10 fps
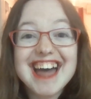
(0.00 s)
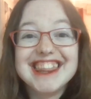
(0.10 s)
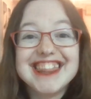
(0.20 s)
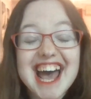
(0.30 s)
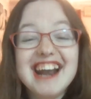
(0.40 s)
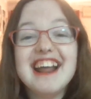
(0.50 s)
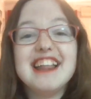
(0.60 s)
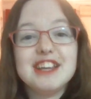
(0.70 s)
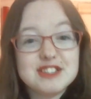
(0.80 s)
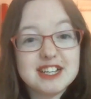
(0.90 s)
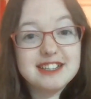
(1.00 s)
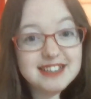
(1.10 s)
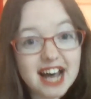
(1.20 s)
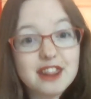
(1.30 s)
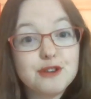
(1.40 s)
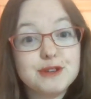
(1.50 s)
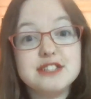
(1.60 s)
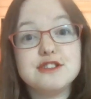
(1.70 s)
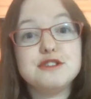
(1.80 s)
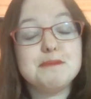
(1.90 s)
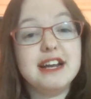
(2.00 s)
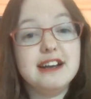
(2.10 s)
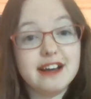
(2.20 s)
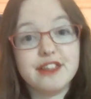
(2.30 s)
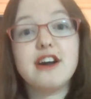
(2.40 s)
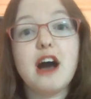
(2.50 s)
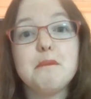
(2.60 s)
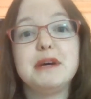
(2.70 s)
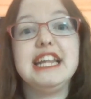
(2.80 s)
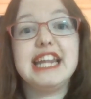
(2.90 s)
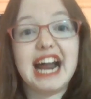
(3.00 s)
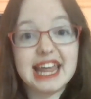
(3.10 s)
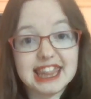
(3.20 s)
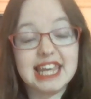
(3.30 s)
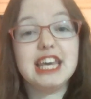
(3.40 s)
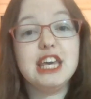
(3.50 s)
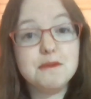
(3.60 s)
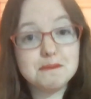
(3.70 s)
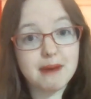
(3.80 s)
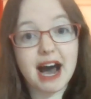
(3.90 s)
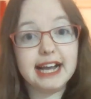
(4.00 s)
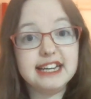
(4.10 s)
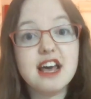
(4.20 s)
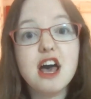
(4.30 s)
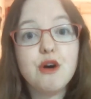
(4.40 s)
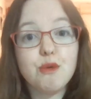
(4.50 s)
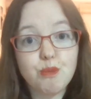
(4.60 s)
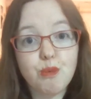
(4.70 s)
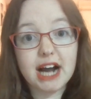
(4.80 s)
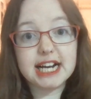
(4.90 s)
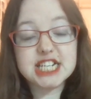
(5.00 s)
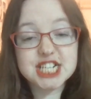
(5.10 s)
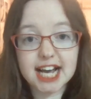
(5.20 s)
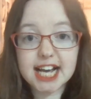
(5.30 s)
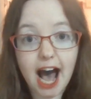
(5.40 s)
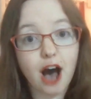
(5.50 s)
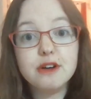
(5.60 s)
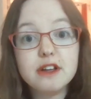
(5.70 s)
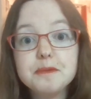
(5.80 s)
then there's another research by another company that I think you might want to check out.